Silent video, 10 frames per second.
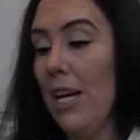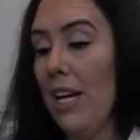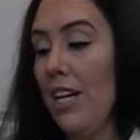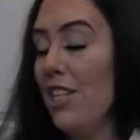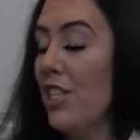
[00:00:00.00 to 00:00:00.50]

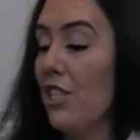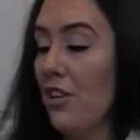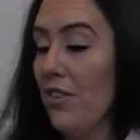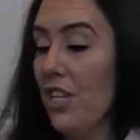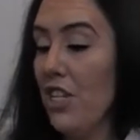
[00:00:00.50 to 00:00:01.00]
It is
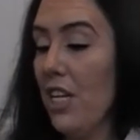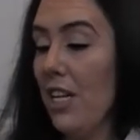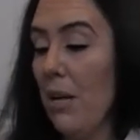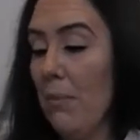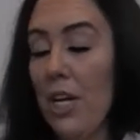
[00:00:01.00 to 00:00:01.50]
nourishing
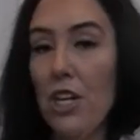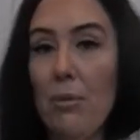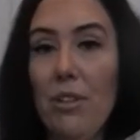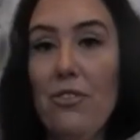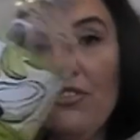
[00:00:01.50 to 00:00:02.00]
and
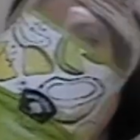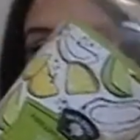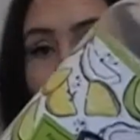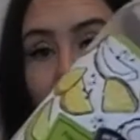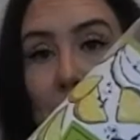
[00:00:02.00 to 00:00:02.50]
paraben
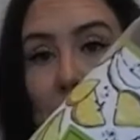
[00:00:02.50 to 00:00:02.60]
free.